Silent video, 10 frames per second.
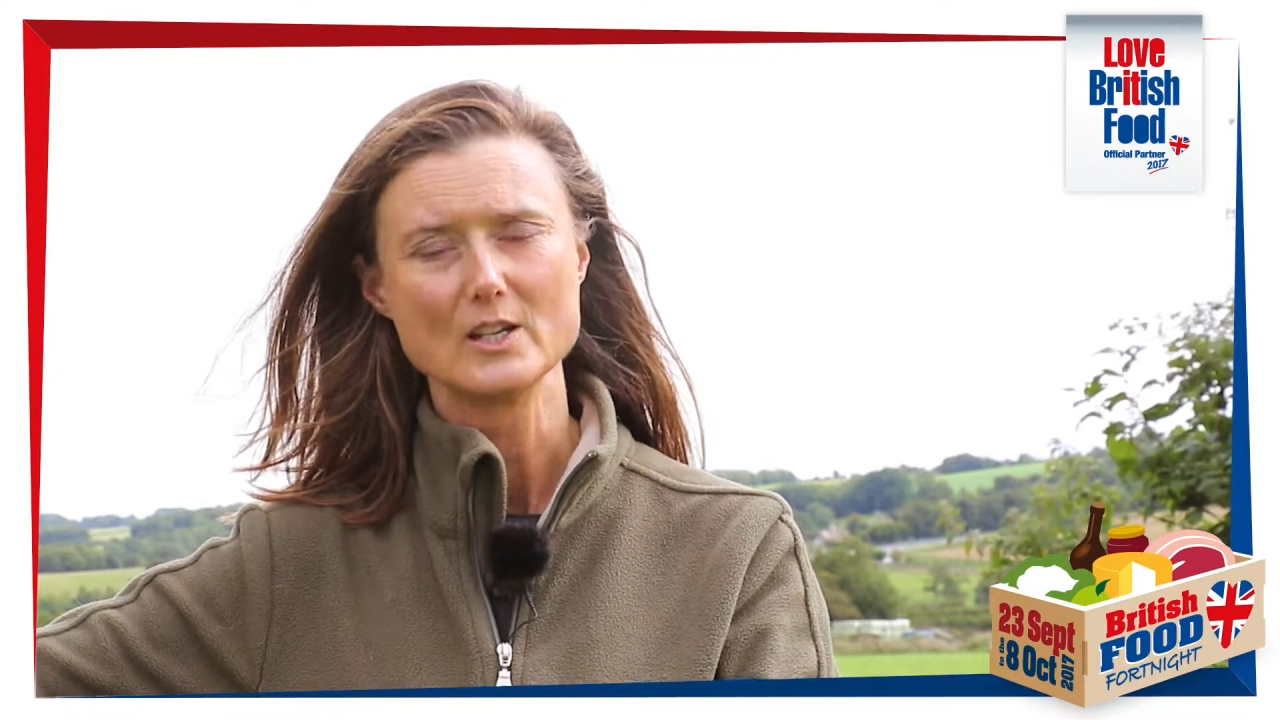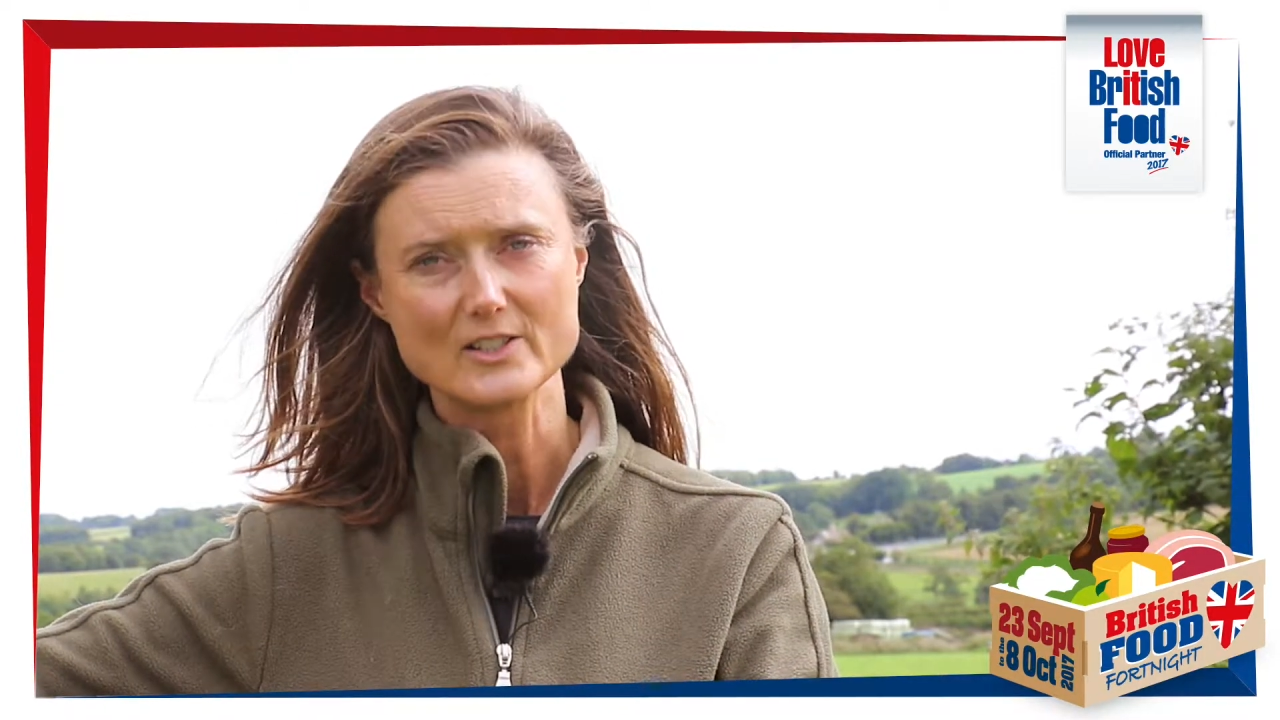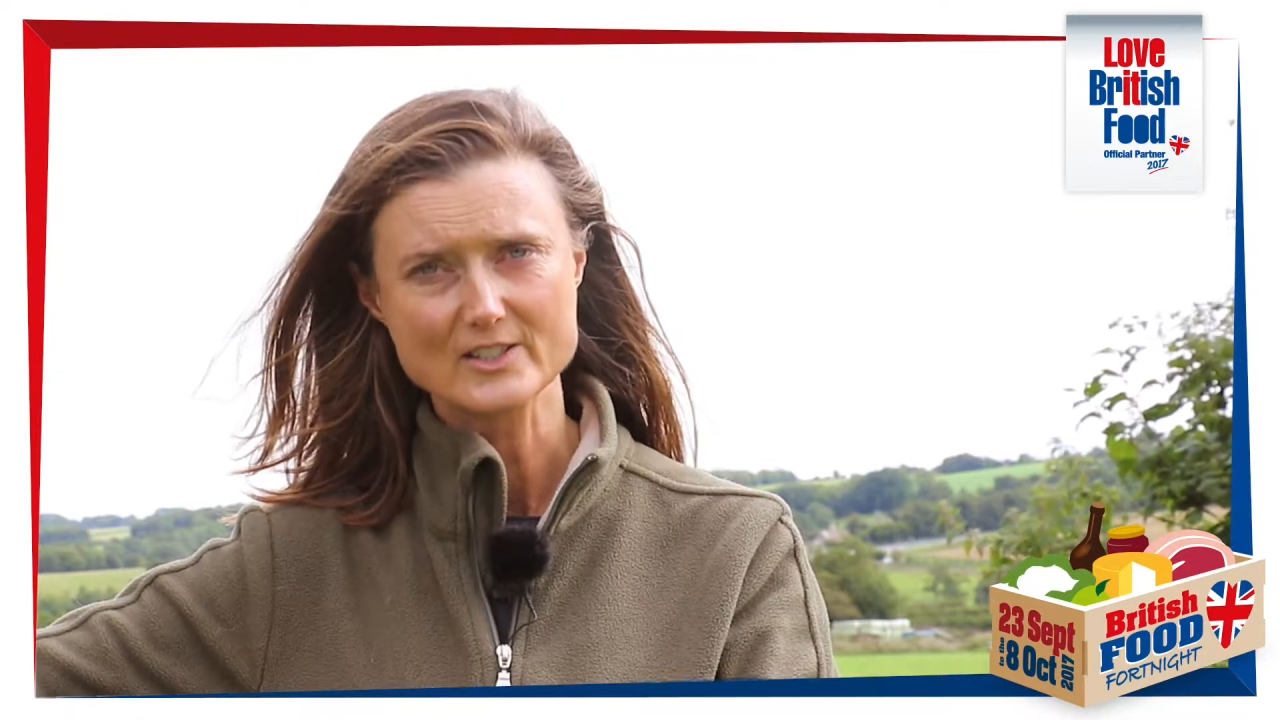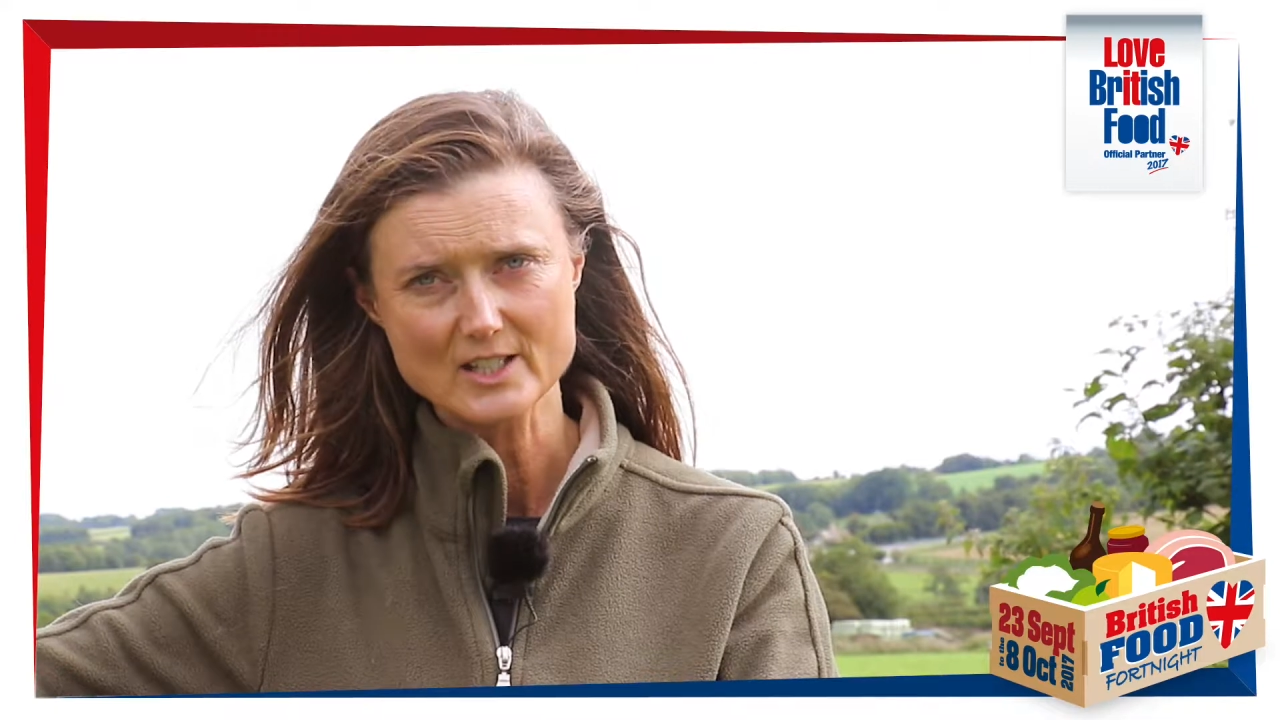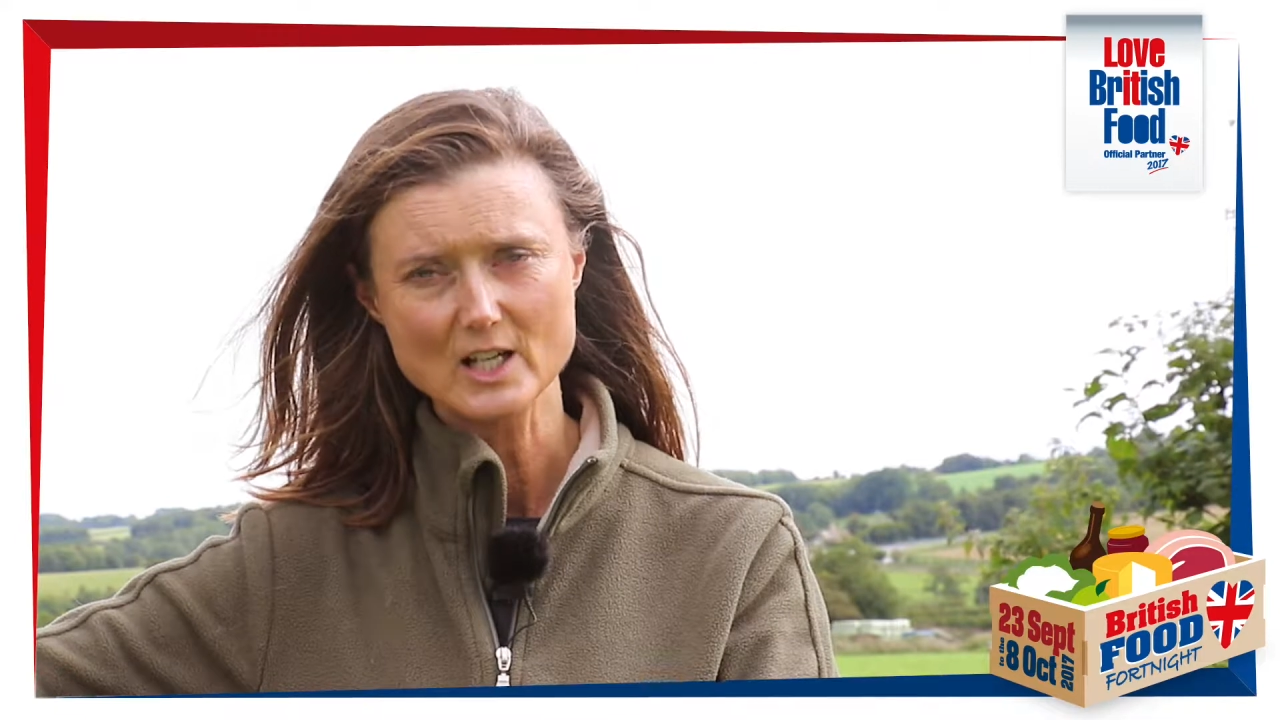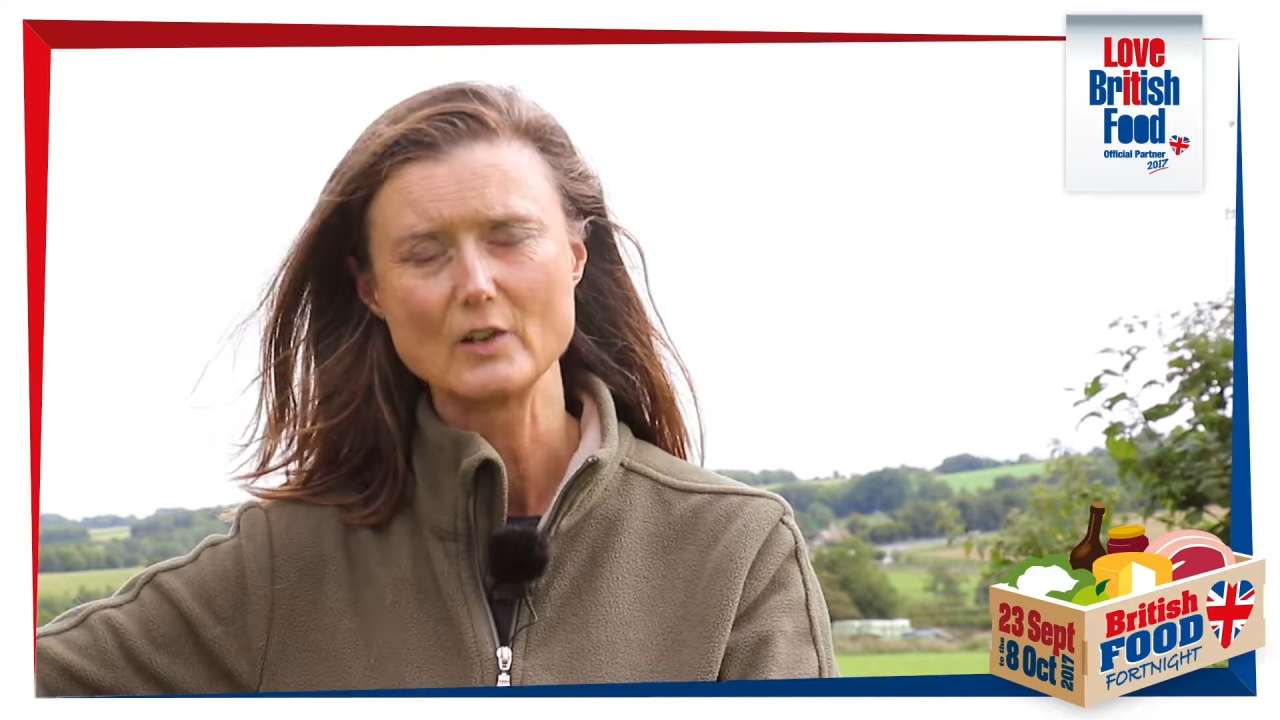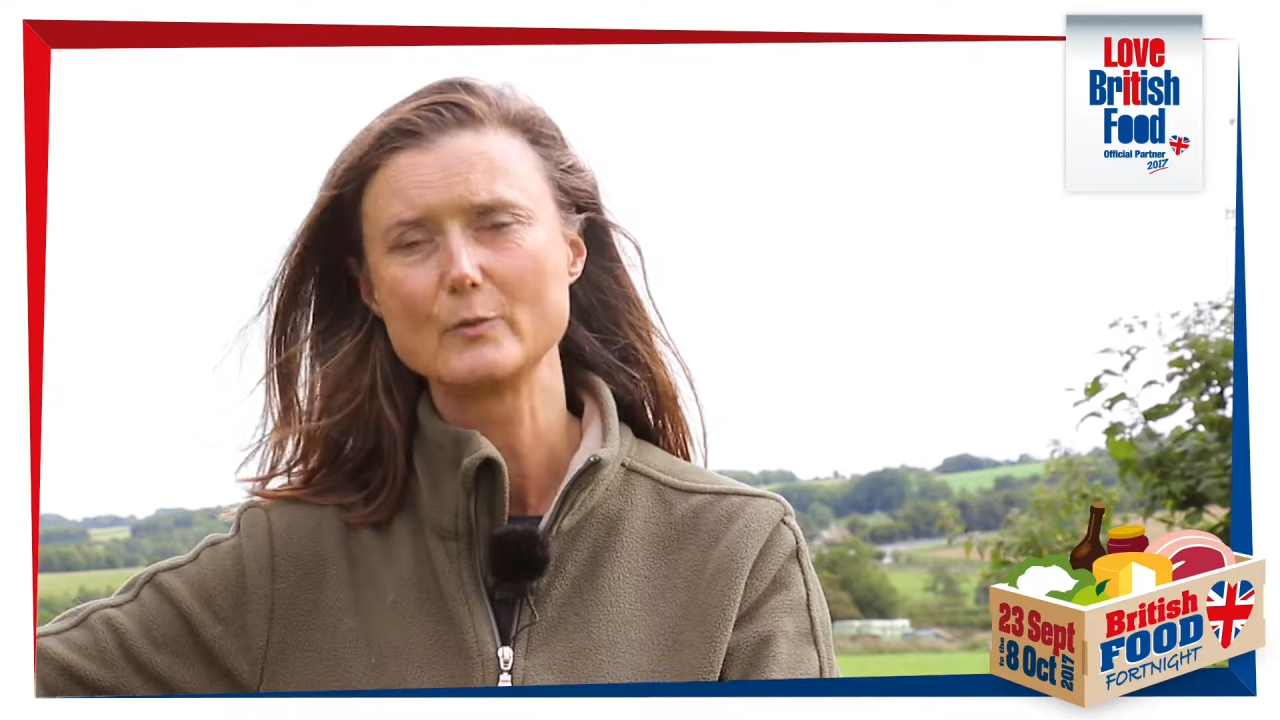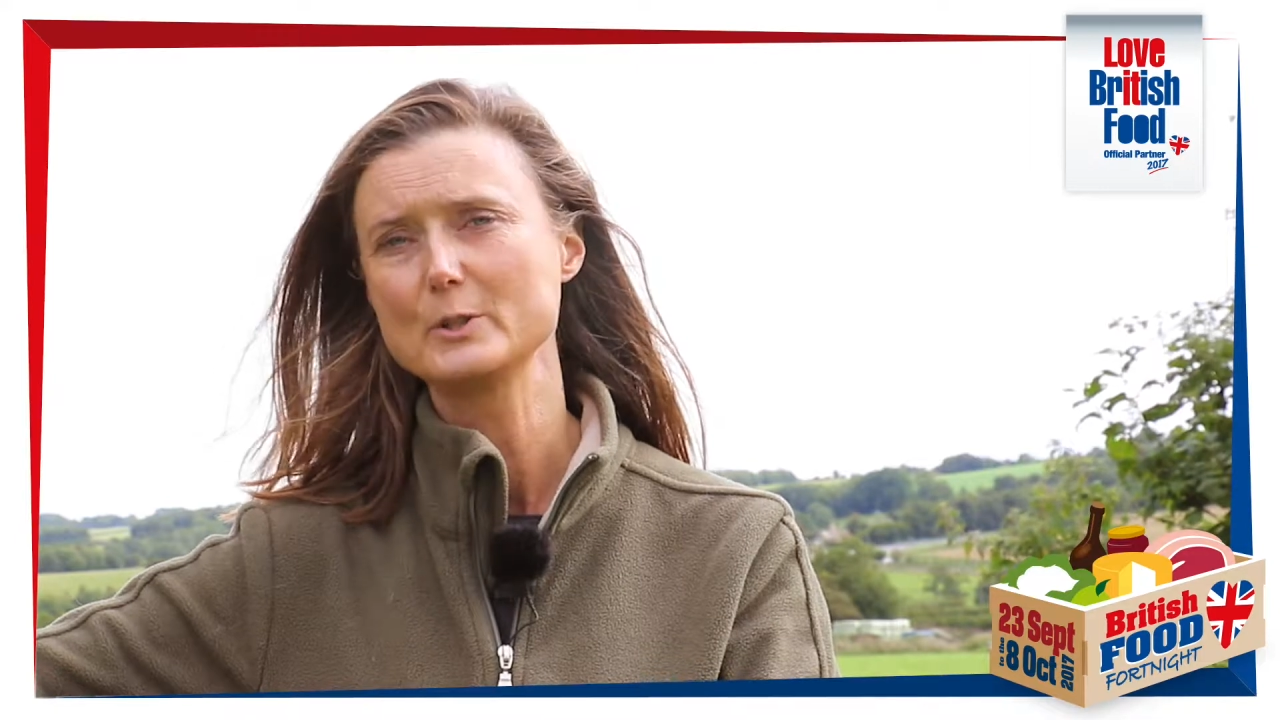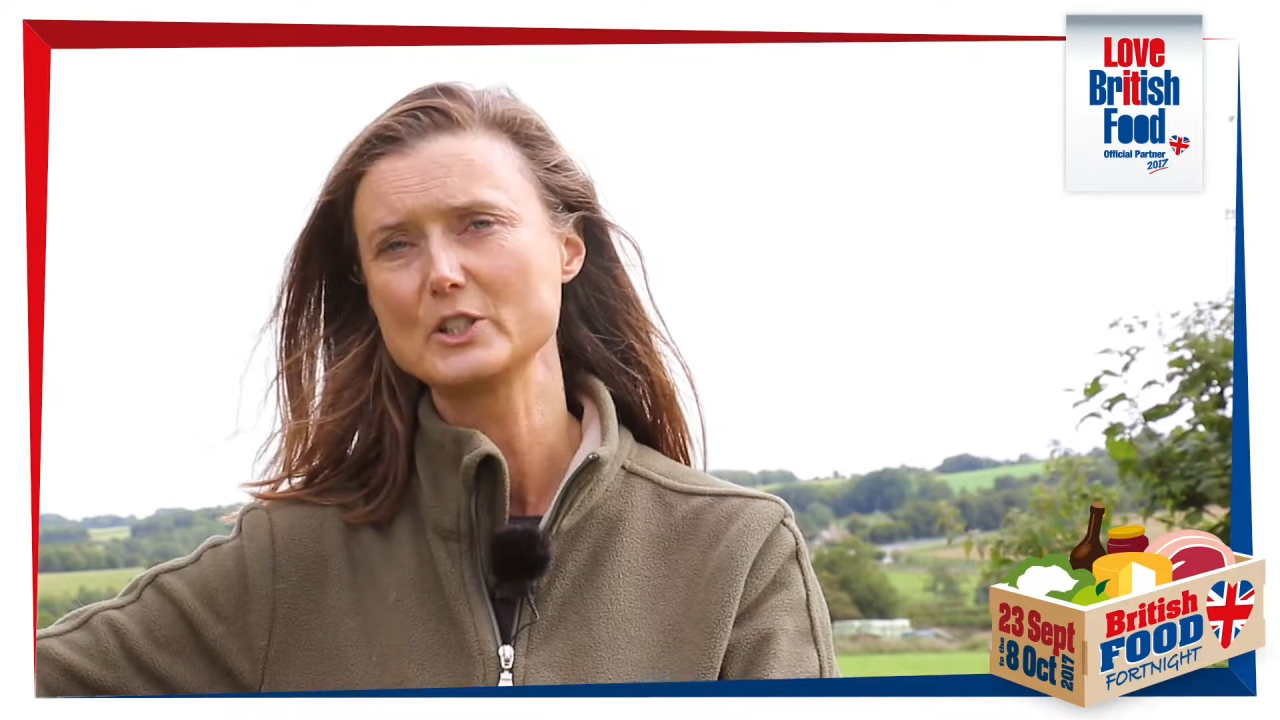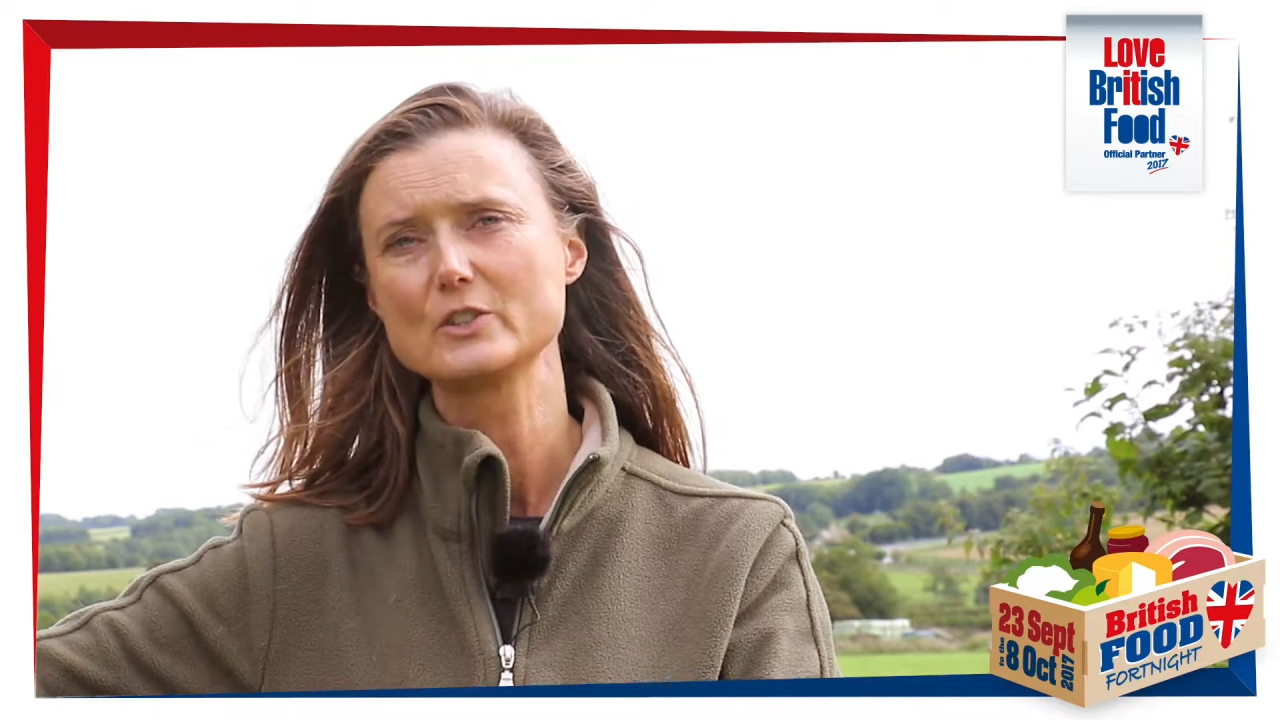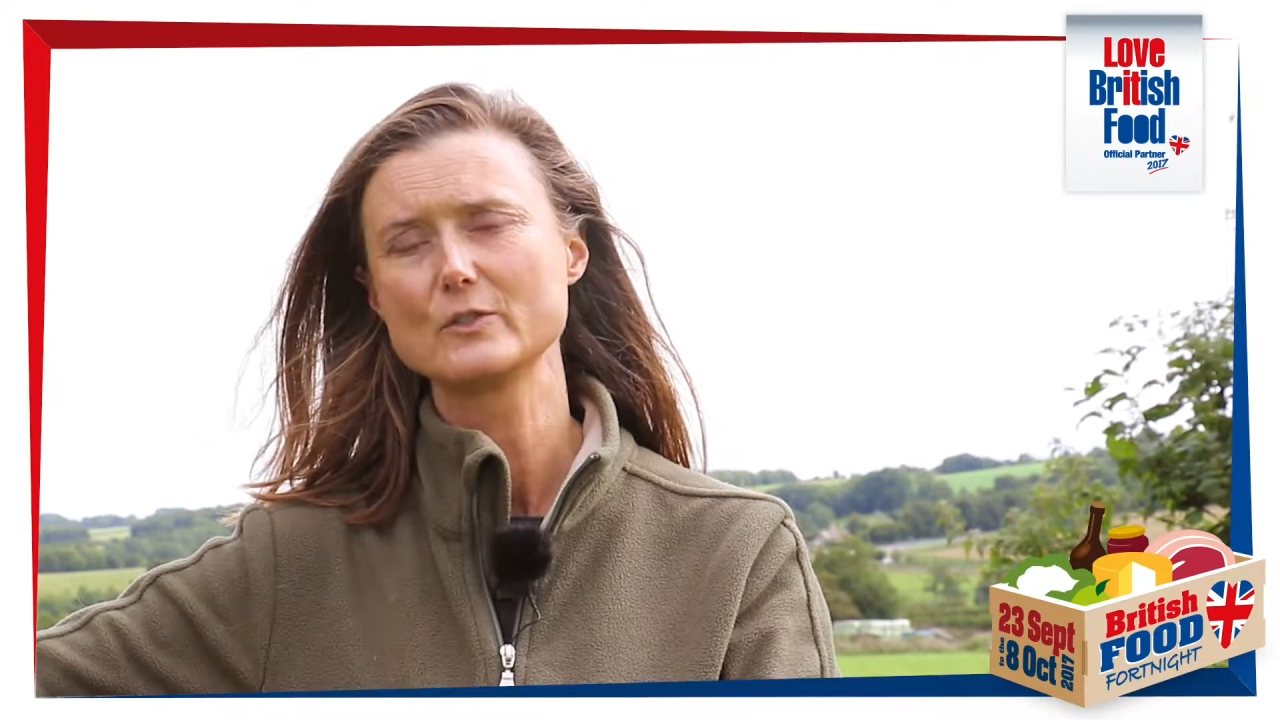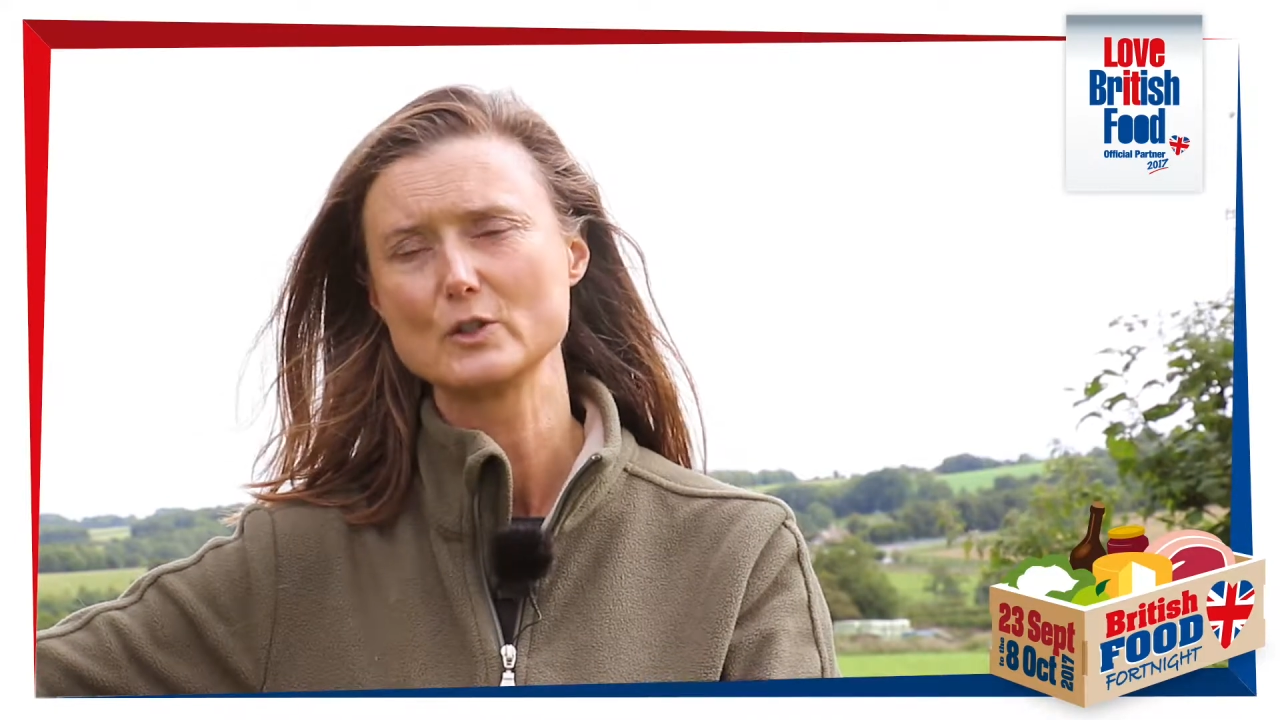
to serve British